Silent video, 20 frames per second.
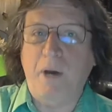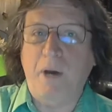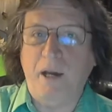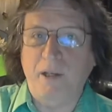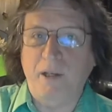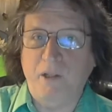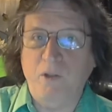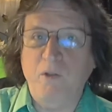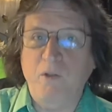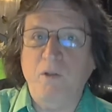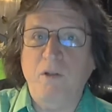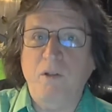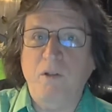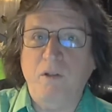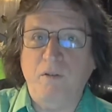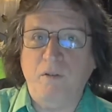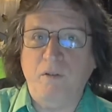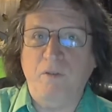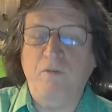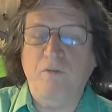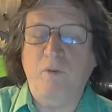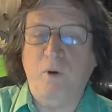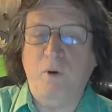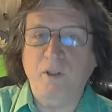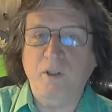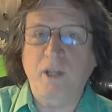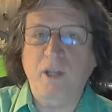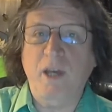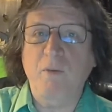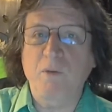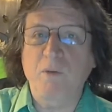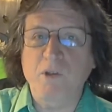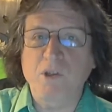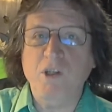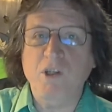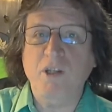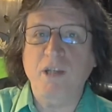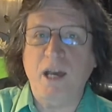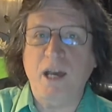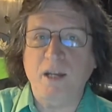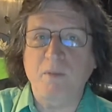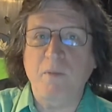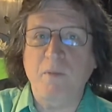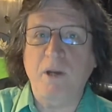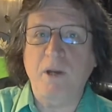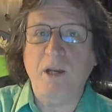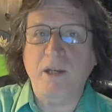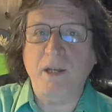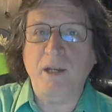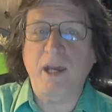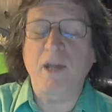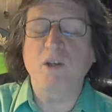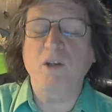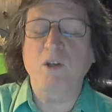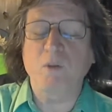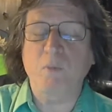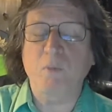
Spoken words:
by the fourth day, when you sit down to meditate,